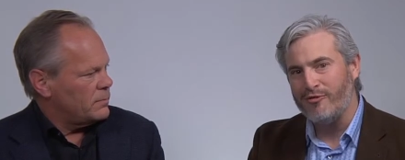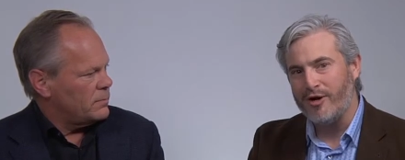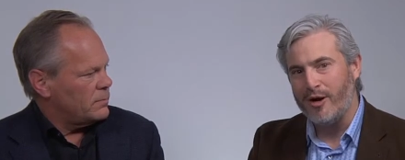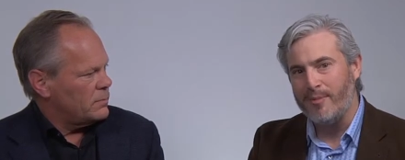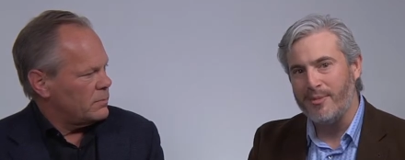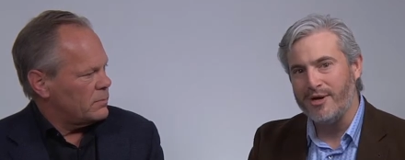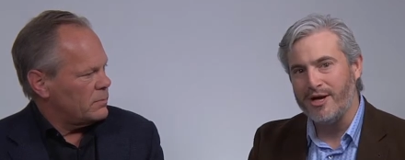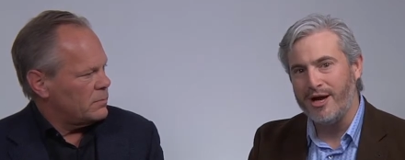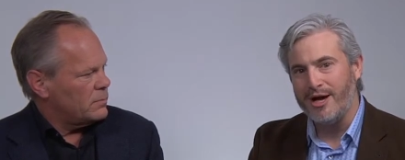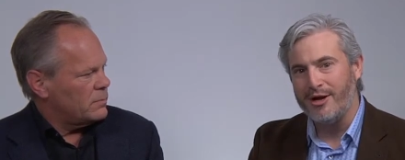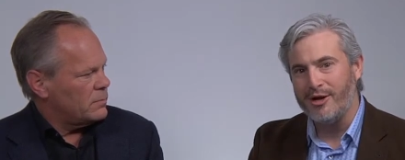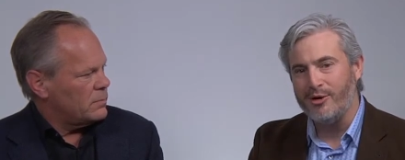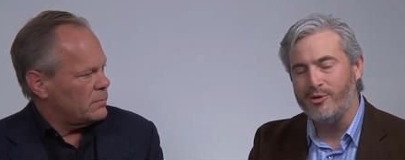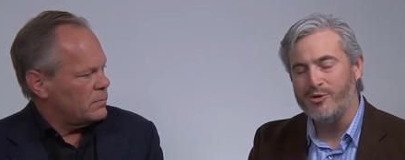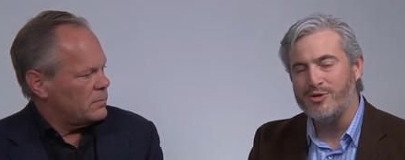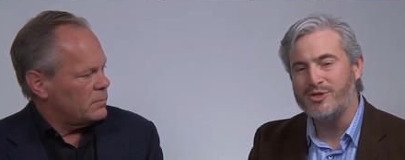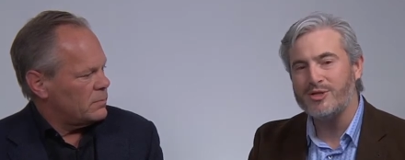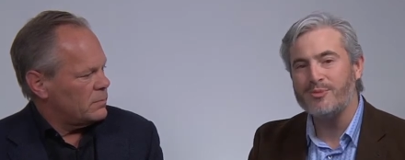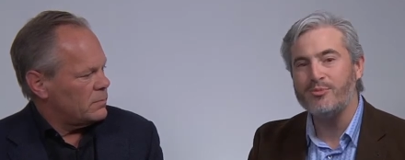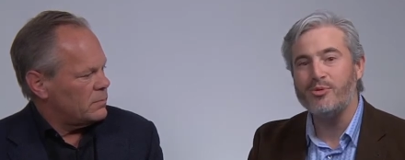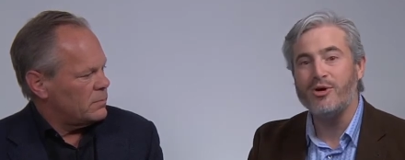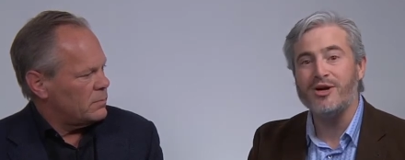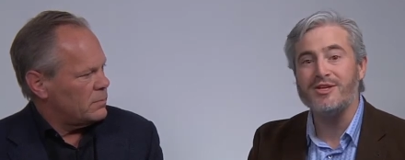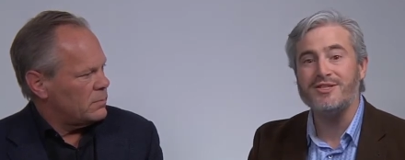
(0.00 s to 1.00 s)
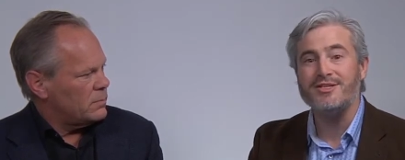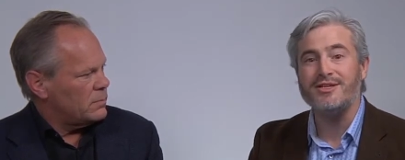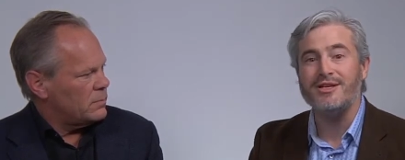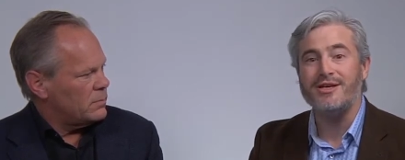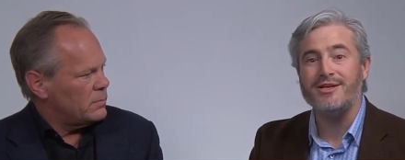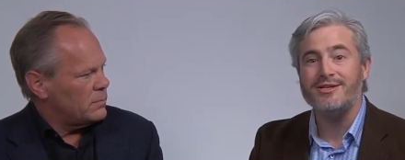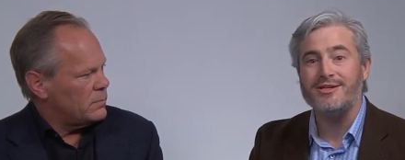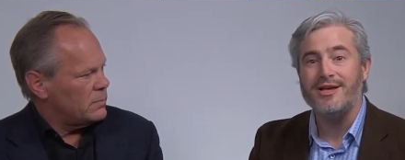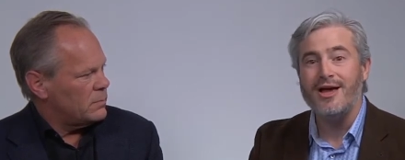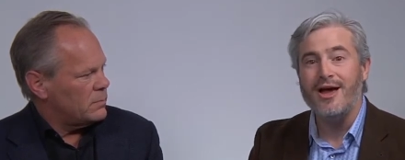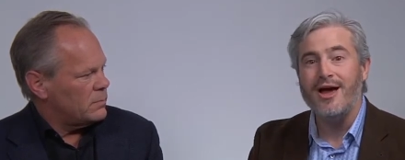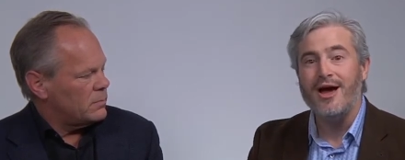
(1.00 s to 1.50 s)
Speaker 1: Fabiano, who's the
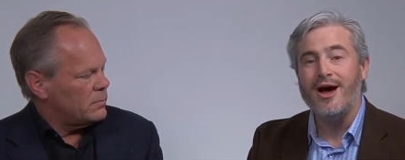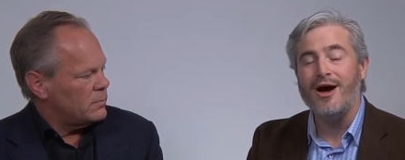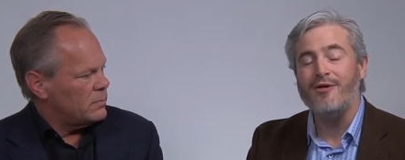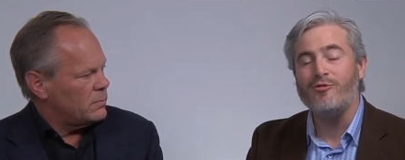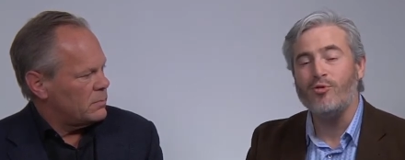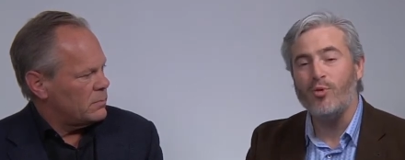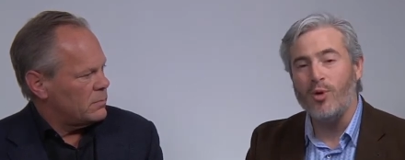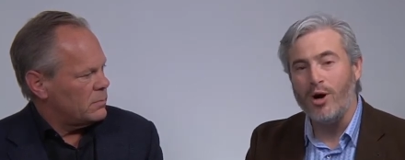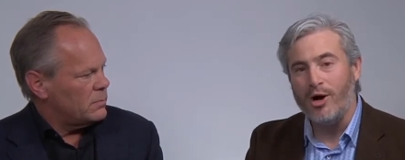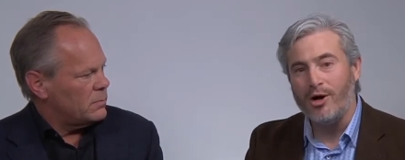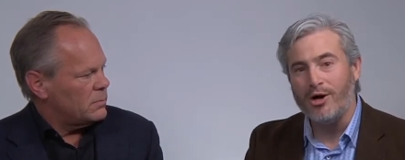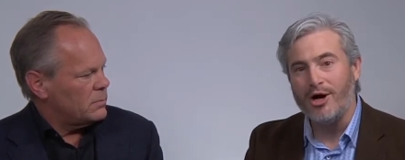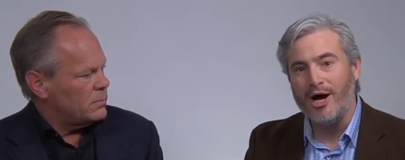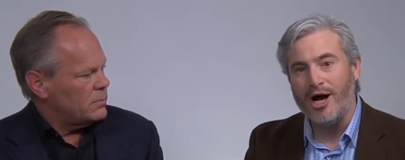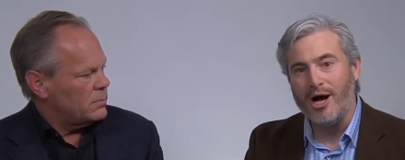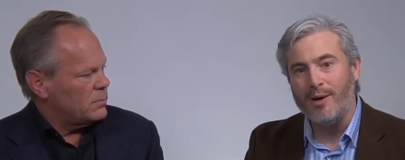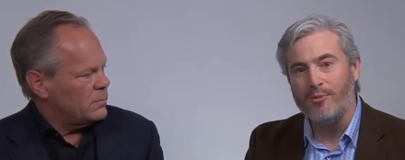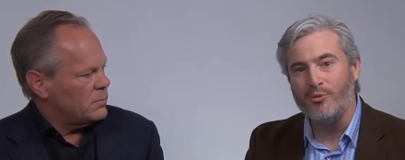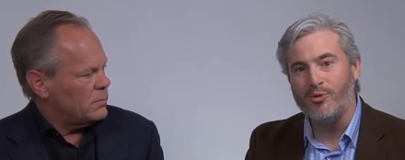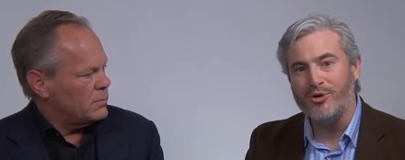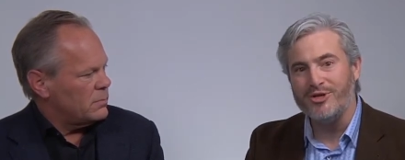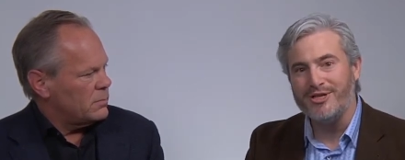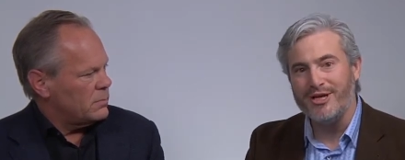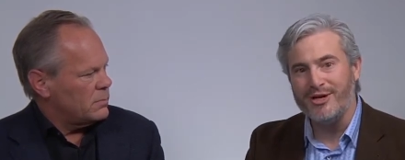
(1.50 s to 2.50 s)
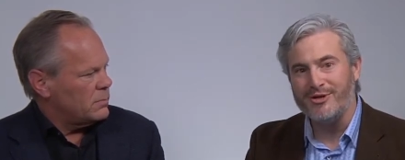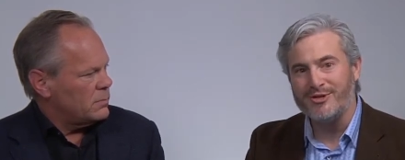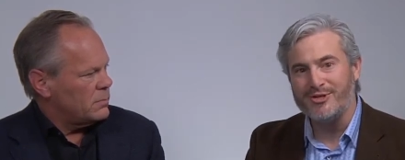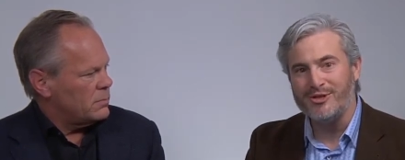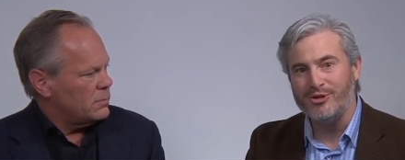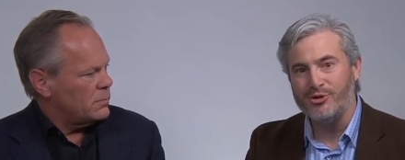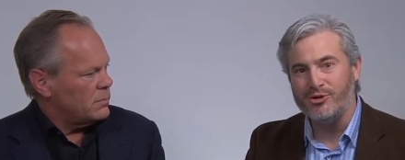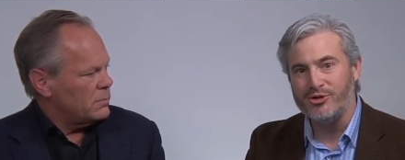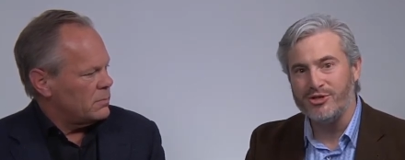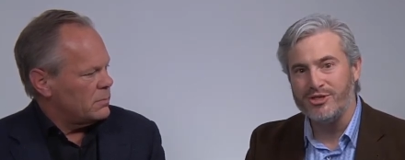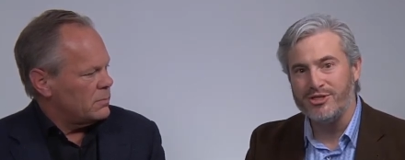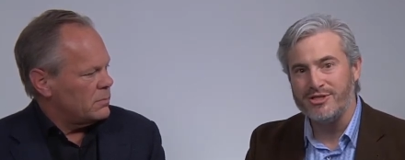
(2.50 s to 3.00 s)
president of Qualcomm Retail
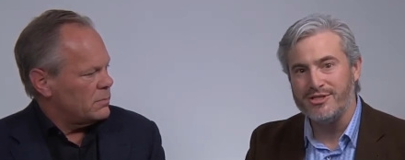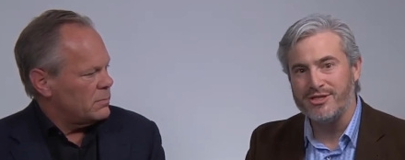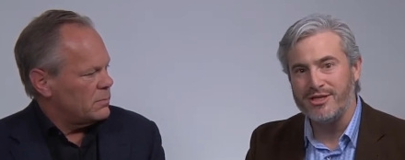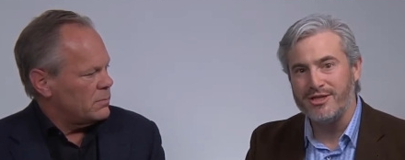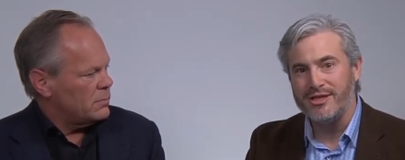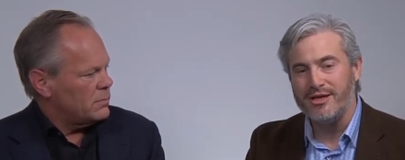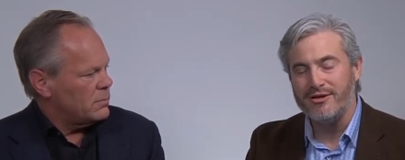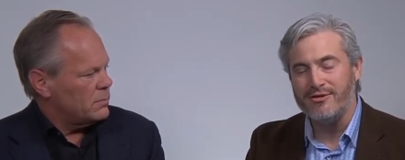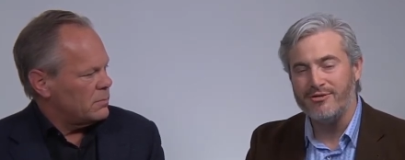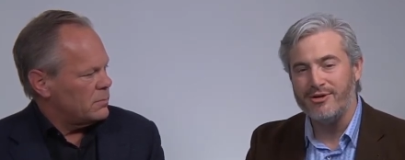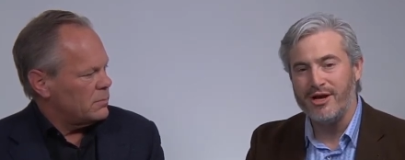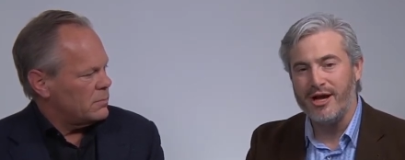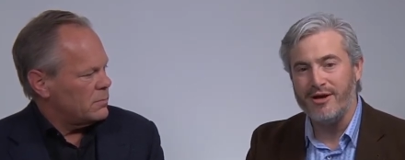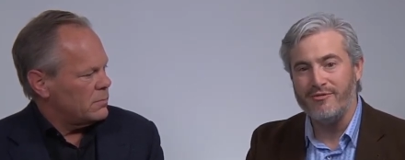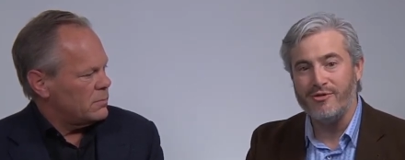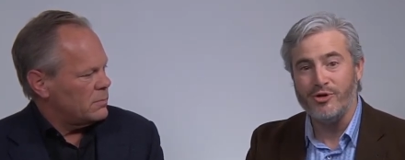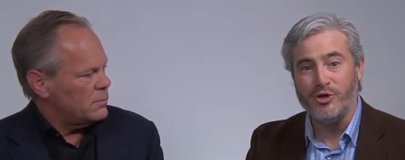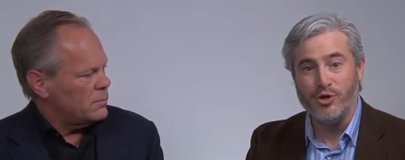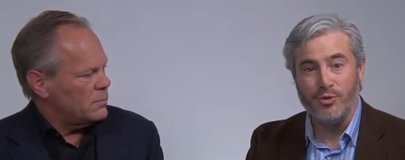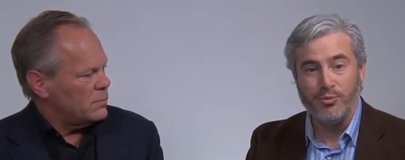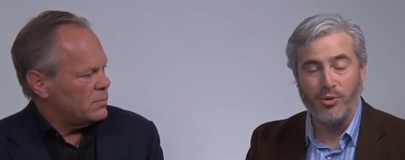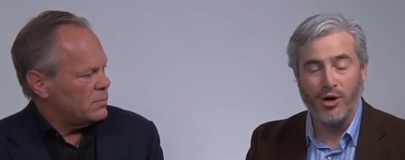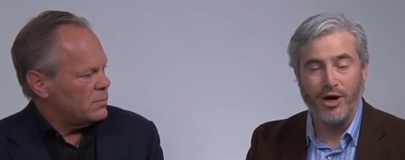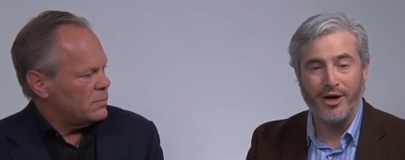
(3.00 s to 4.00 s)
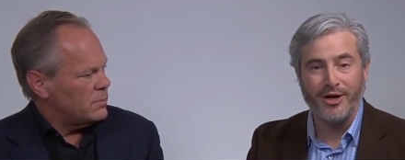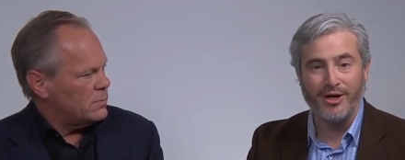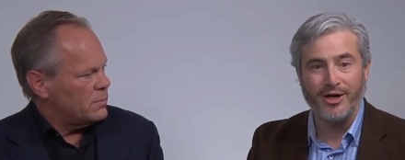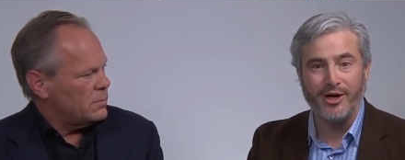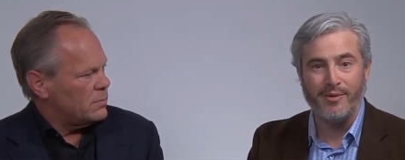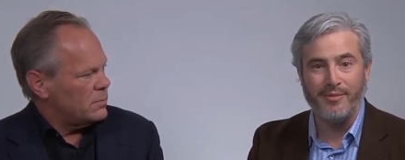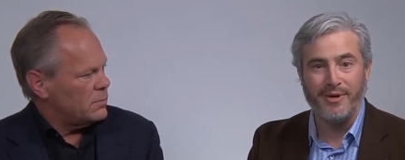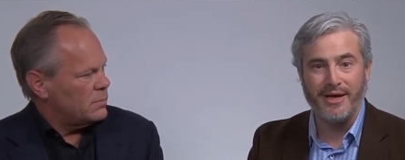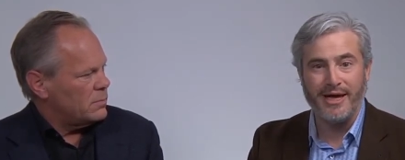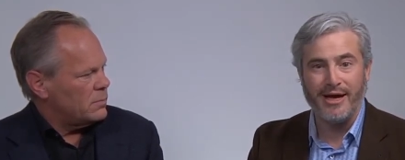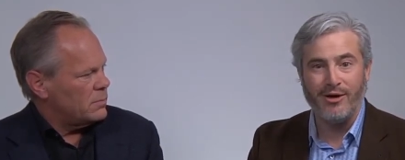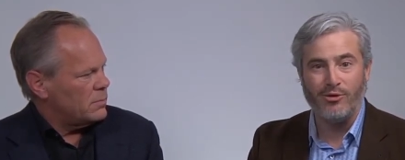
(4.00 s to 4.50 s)
Solutions, and they have a new product
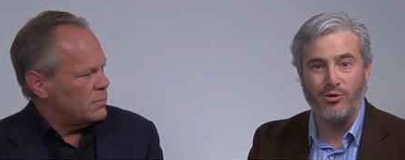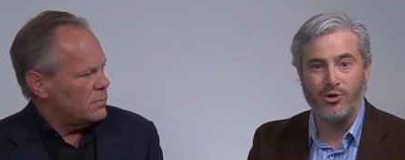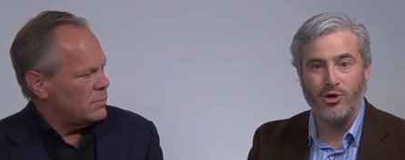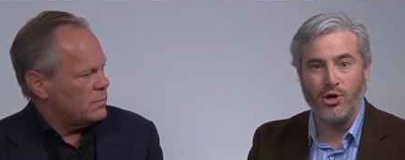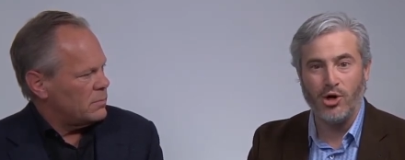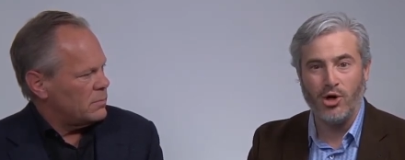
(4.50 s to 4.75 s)
coming out